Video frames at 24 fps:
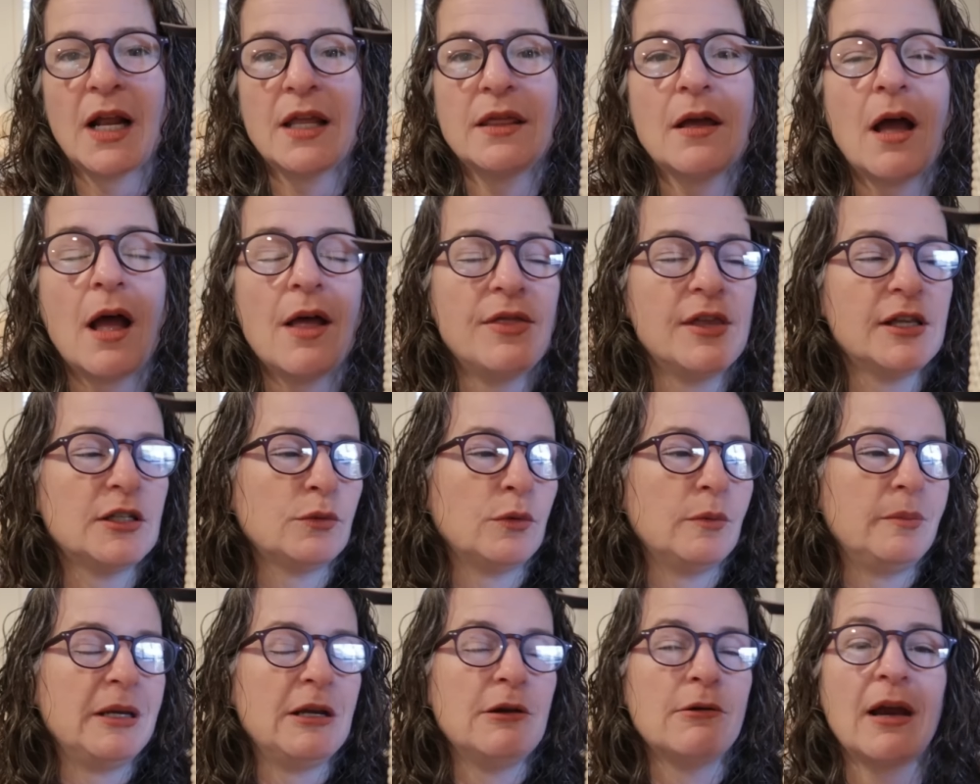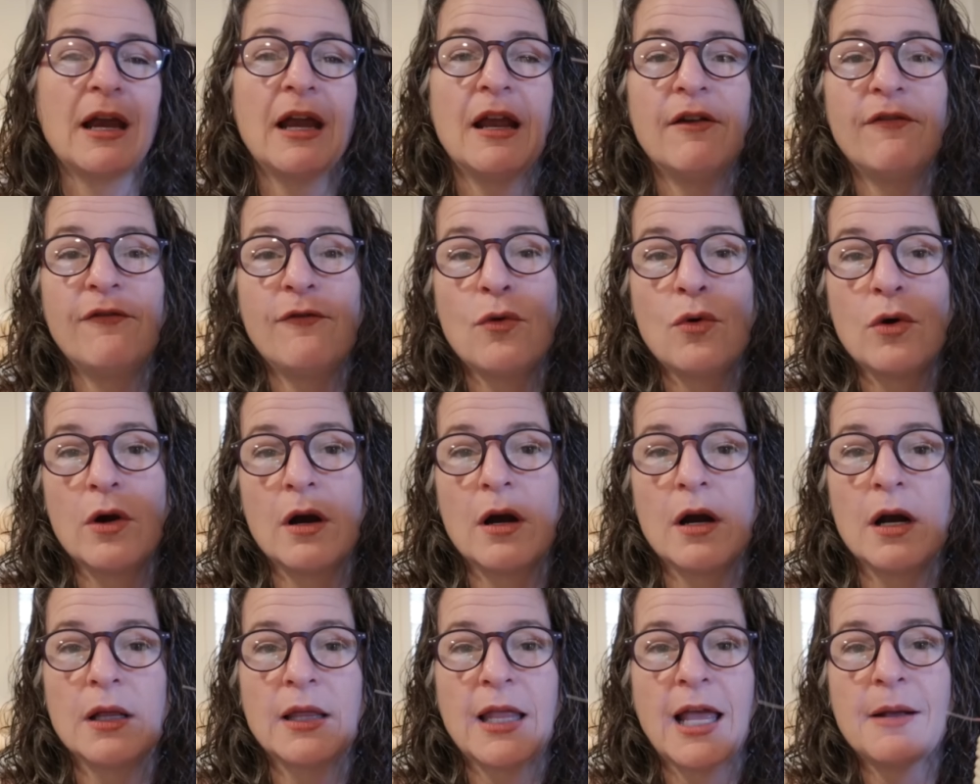I thought this would be great
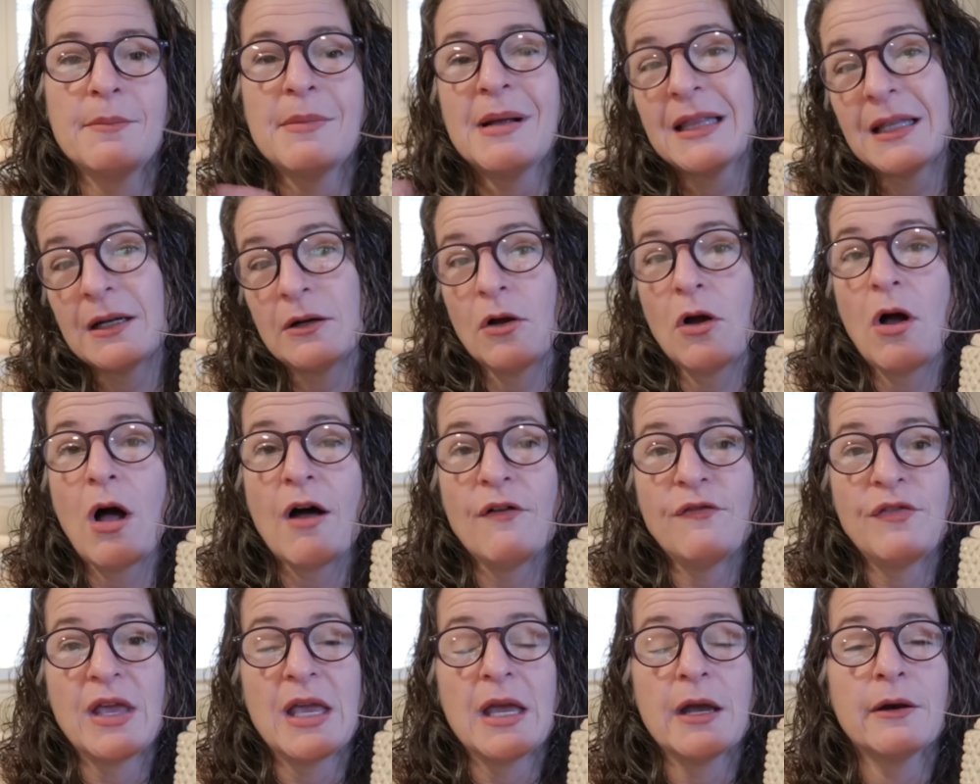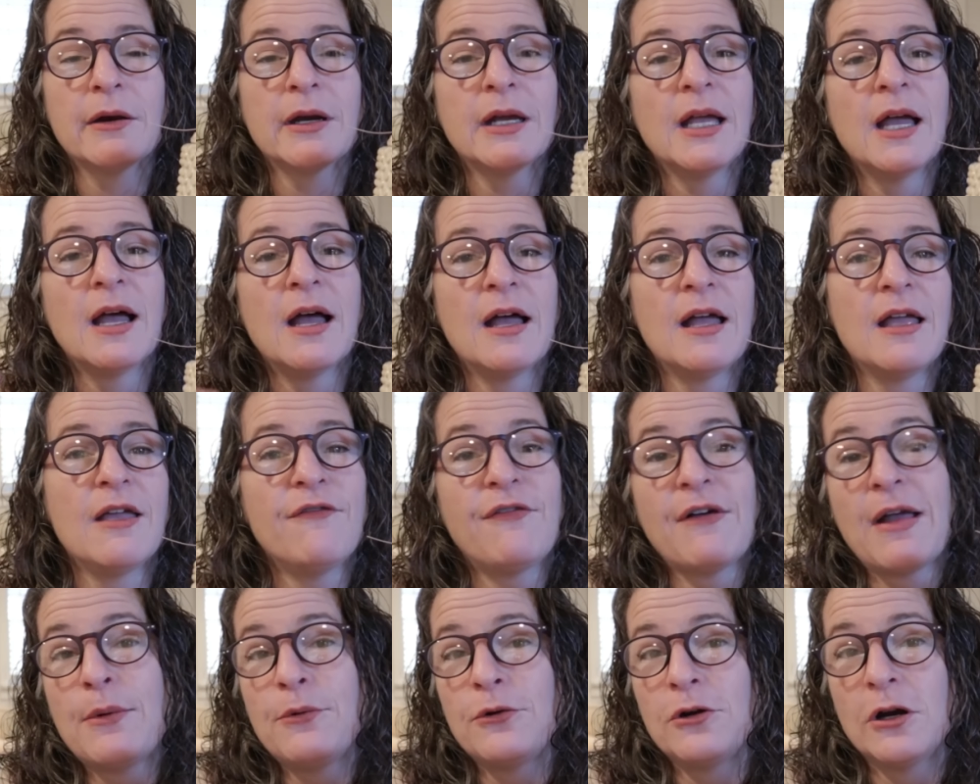for like my little coffee area
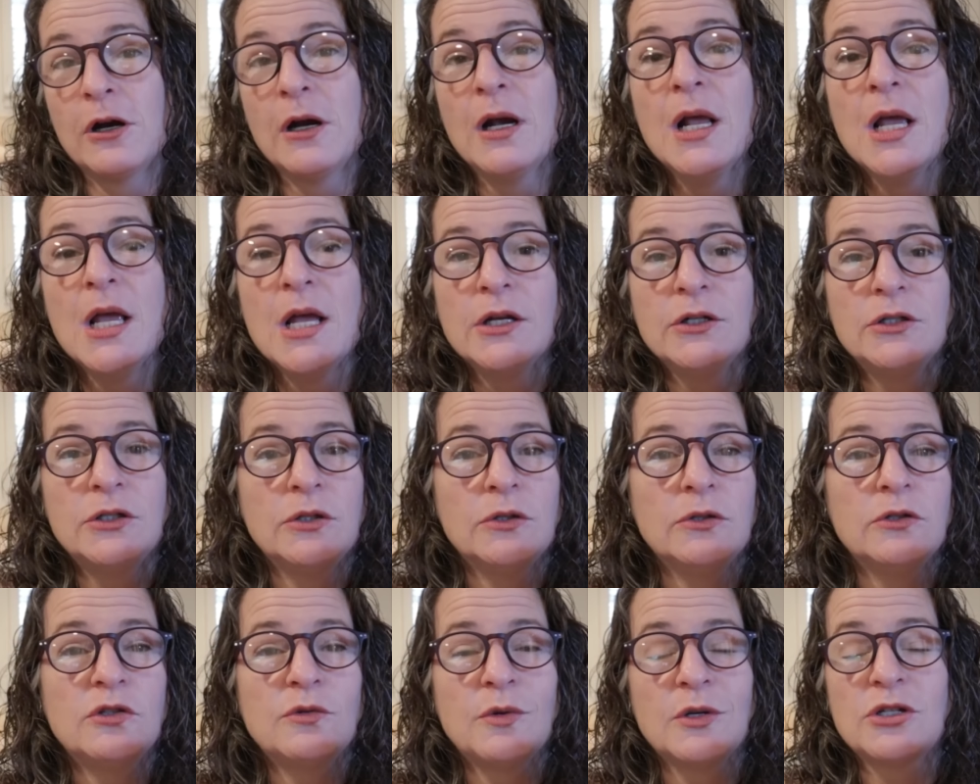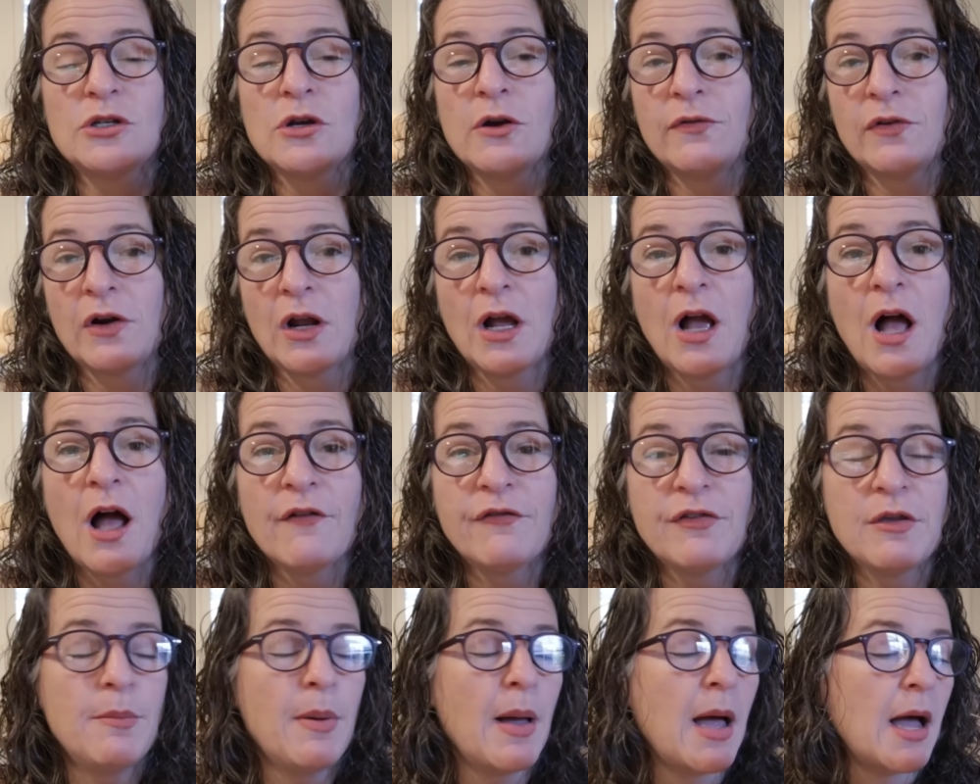if I were to switch over to
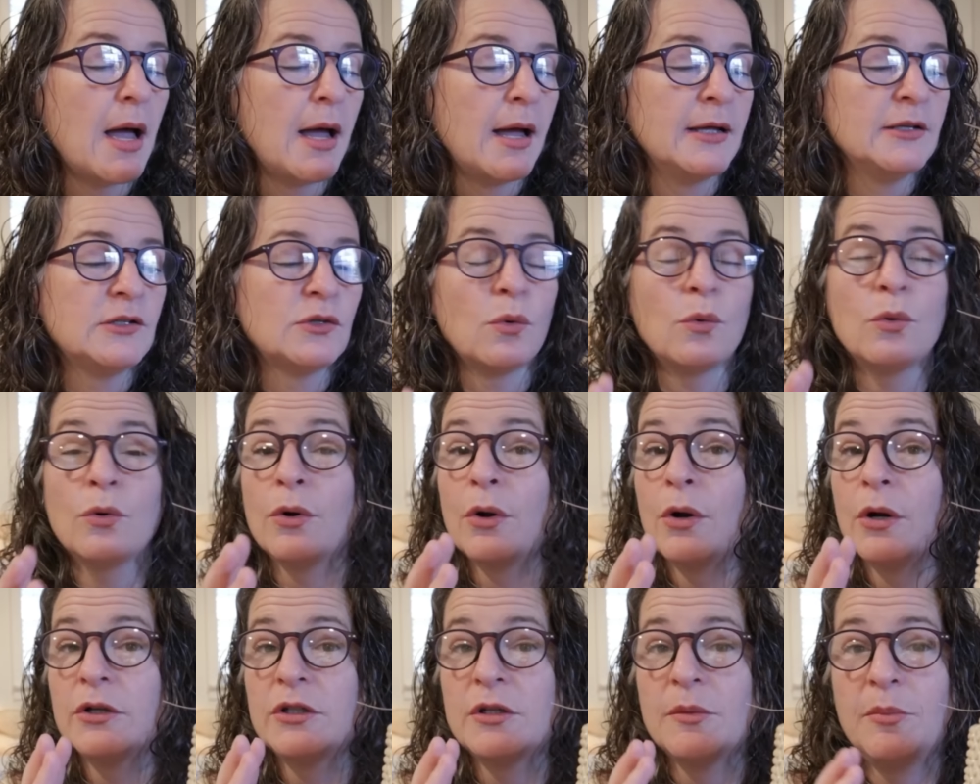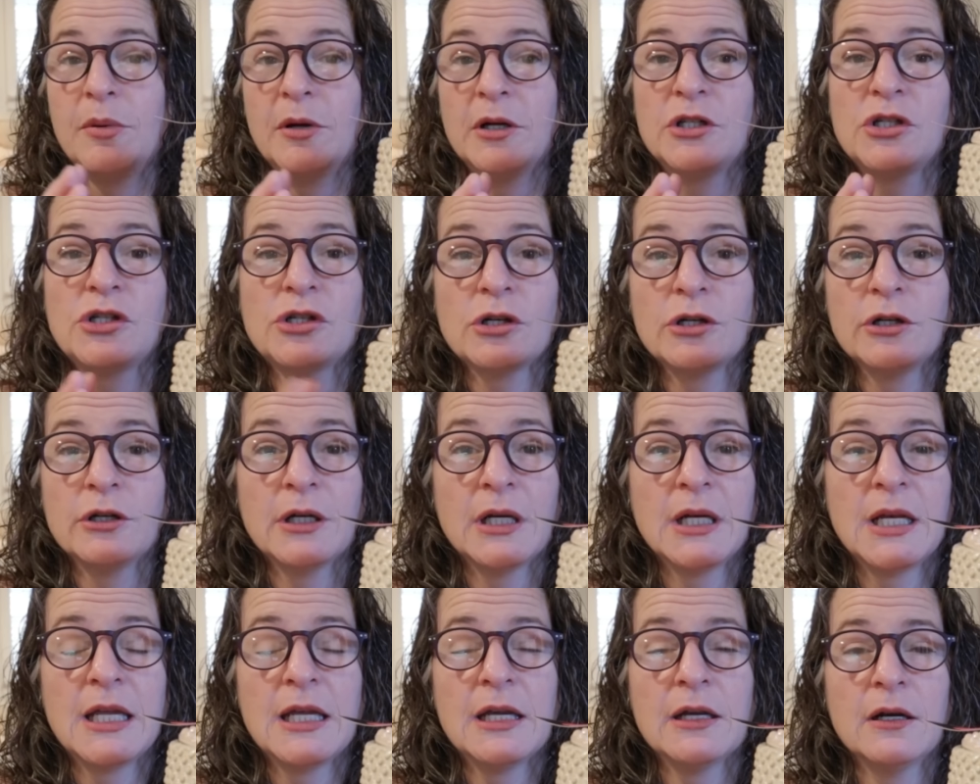coffee pods or to put sugar
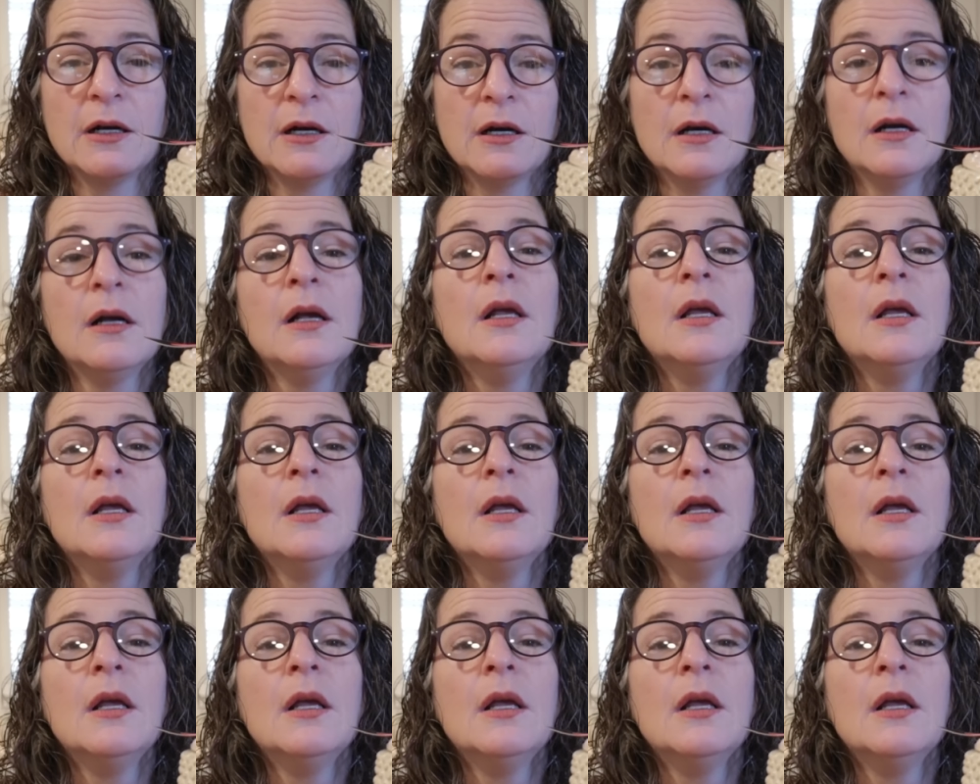in here.